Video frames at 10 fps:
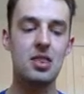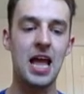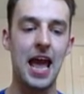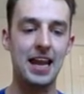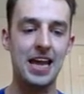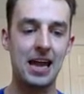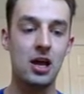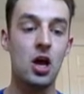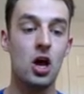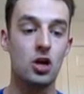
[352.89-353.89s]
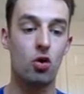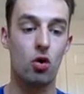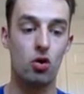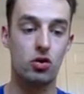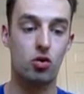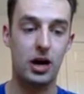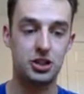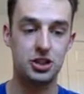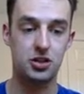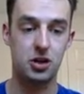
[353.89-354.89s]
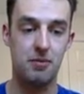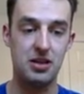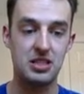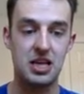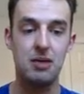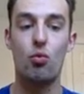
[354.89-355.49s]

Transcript: And again, your questions are going to be the same.